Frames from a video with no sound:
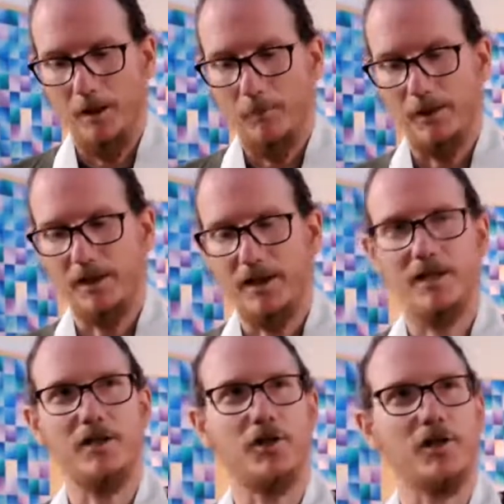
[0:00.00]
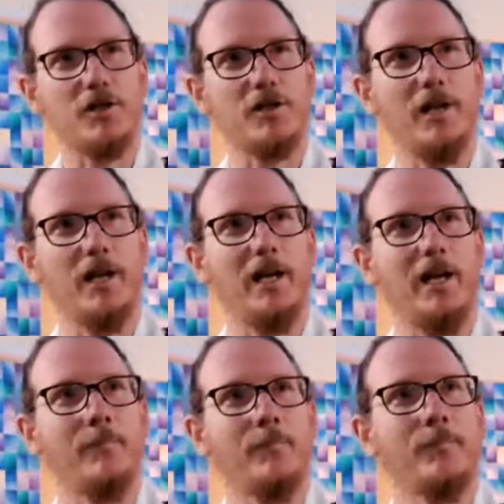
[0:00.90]
But it isn't just.
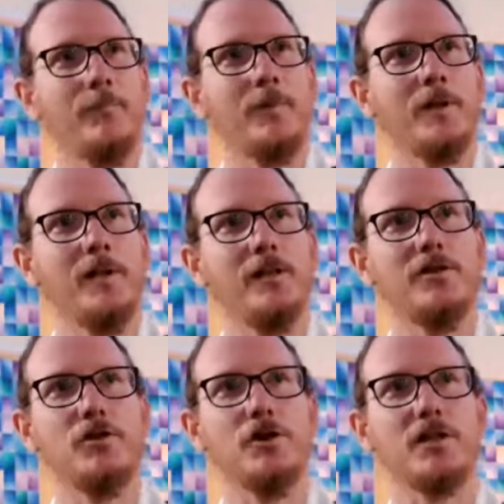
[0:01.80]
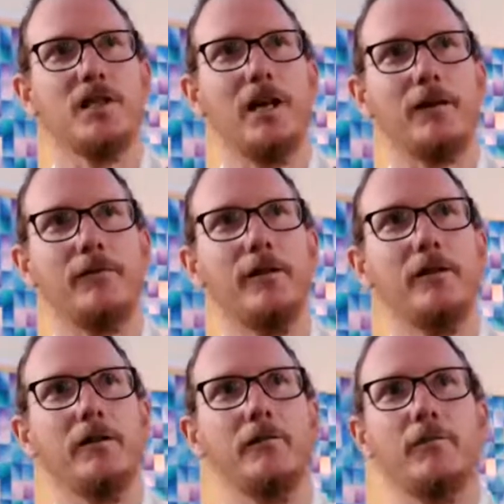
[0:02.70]
It isn't just like
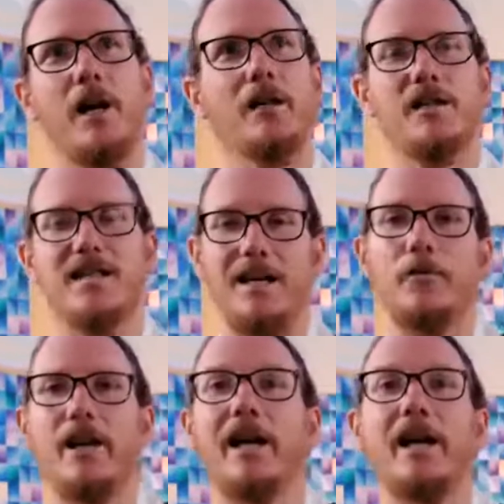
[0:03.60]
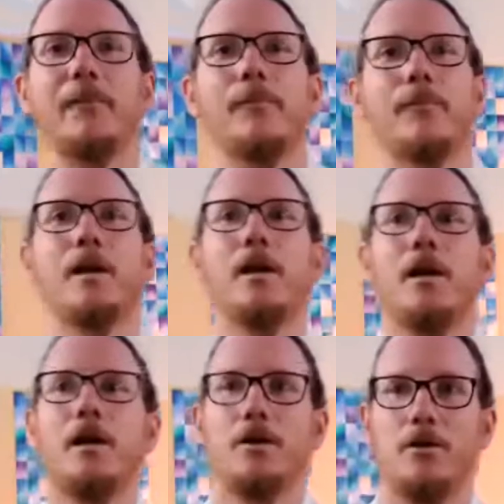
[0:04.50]
fear of darkness out there.
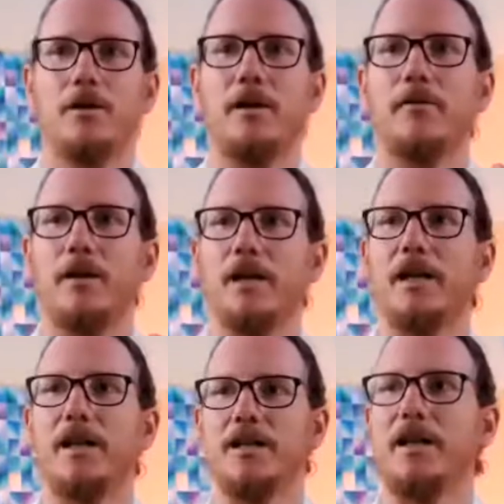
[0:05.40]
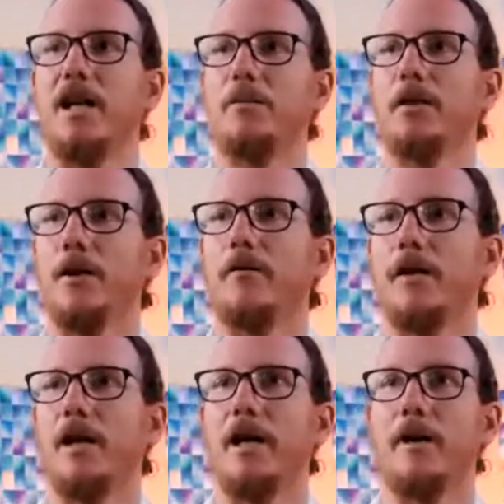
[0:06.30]
So definitely there's an element of,
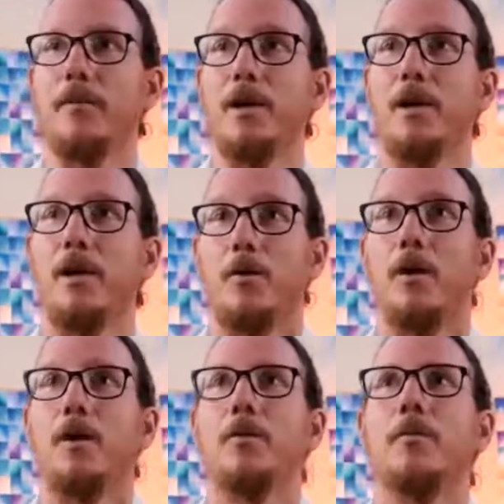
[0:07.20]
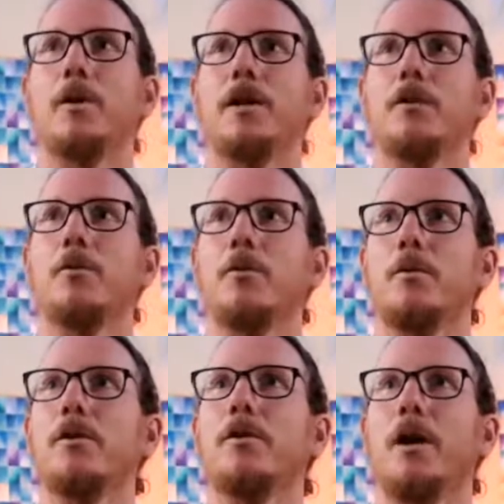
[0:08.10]
we can
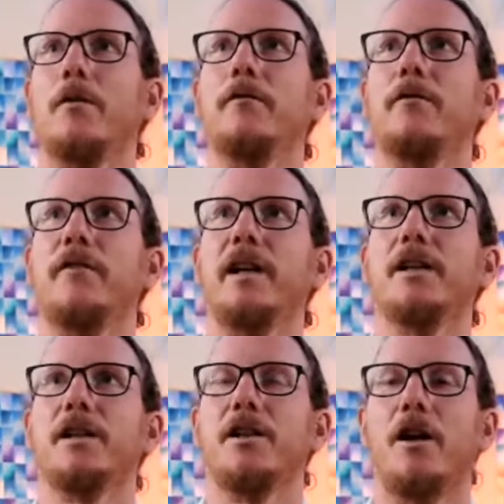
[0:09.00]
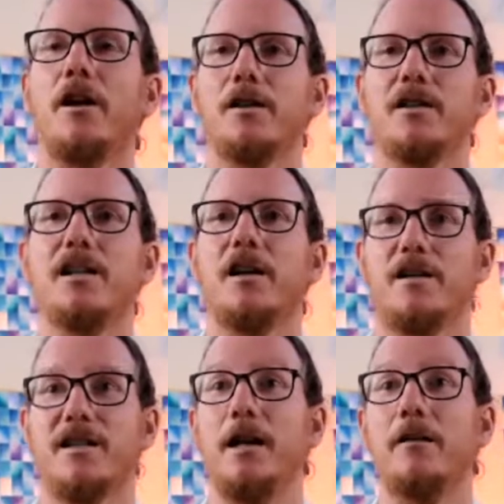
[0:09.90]
quite often fear the darkness in
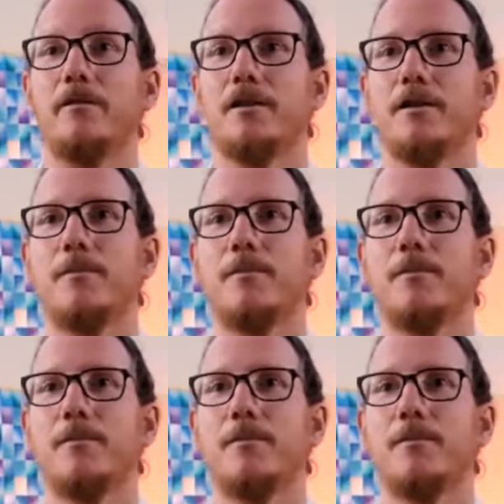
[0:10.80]
ourselves.